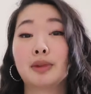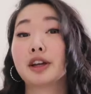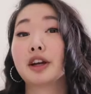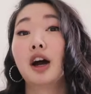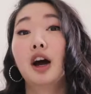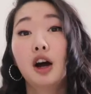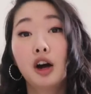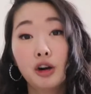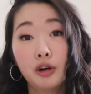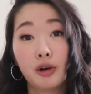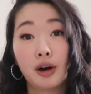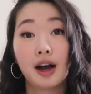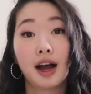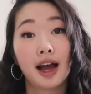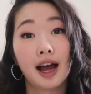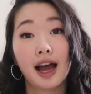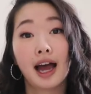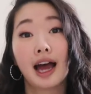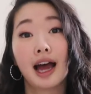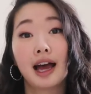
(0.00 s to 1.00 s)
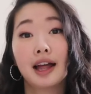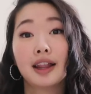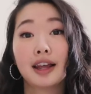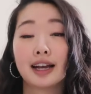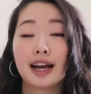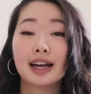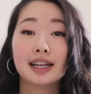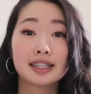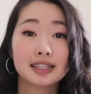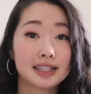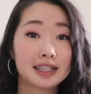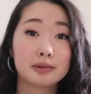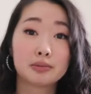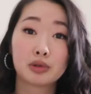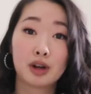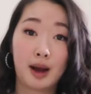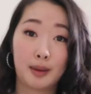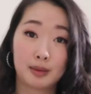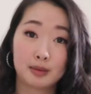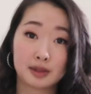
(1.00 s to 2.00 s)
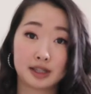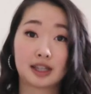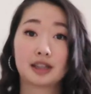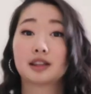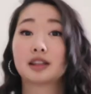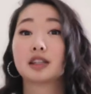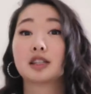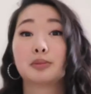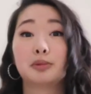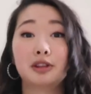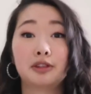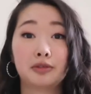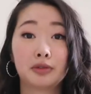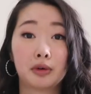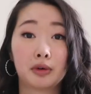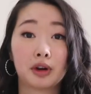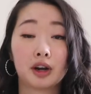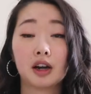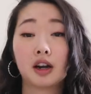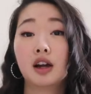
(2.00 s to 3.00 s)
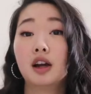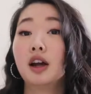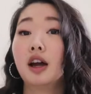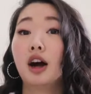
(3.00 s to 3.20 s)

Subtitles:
like, oh, like I've seen problems like this before,